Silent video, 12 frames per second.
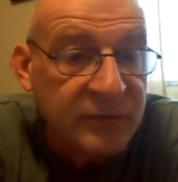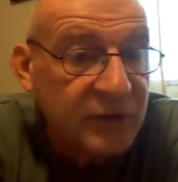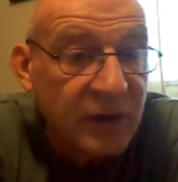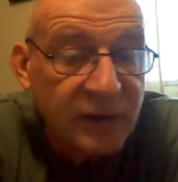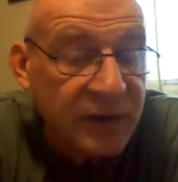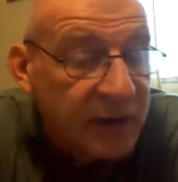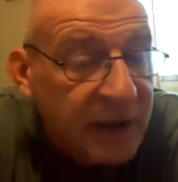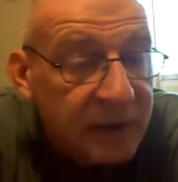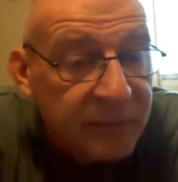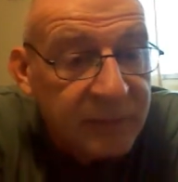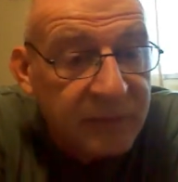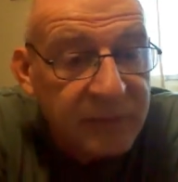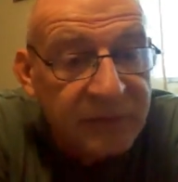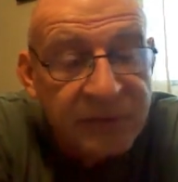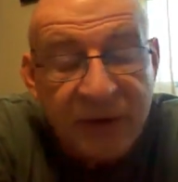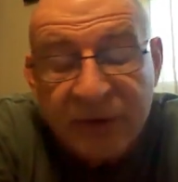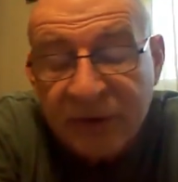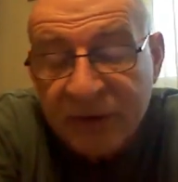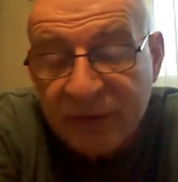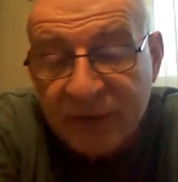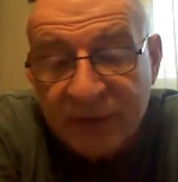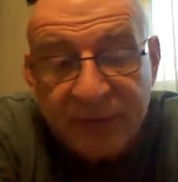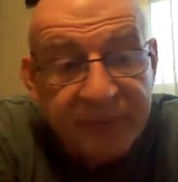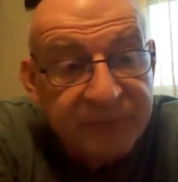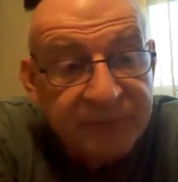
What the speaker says: which I'll keep referring to.